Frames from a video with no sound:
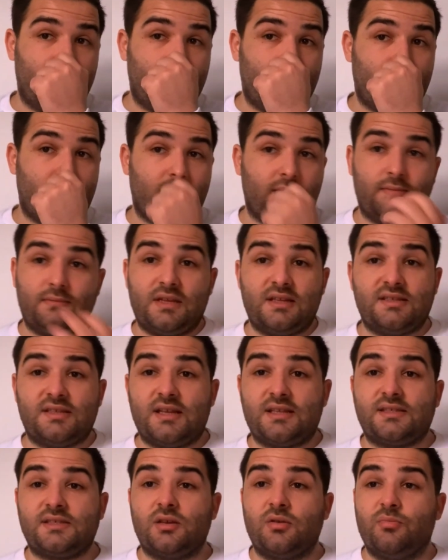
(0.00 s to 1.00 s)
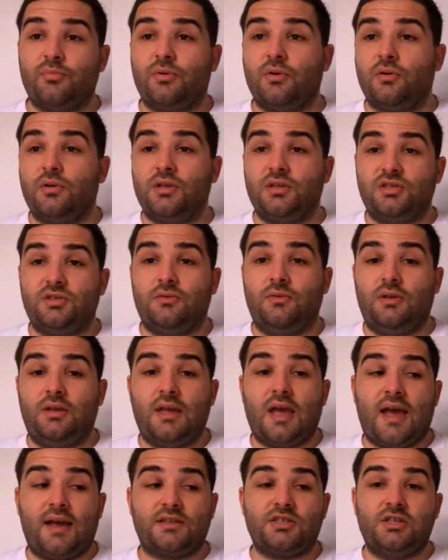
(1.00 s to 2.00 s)
It's that simple.
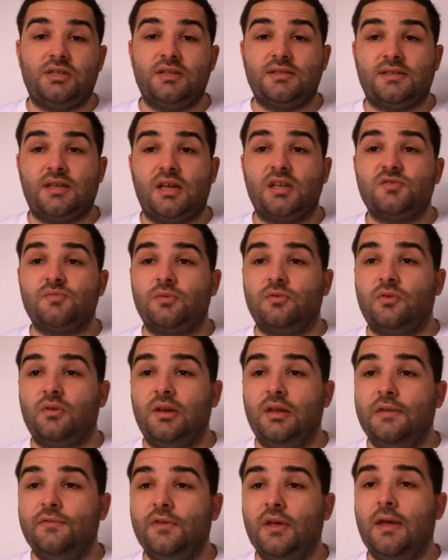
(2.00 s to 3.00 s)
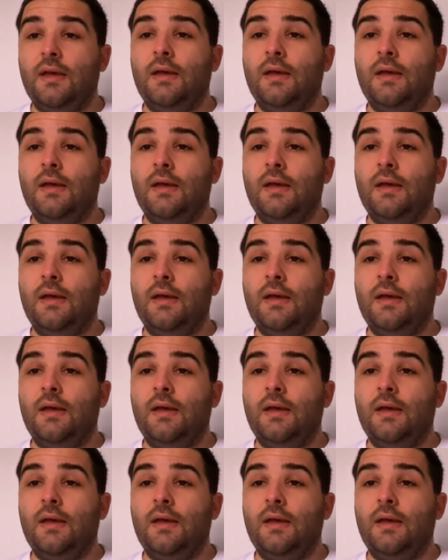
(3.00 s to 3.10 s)
He actually is desperate to leave.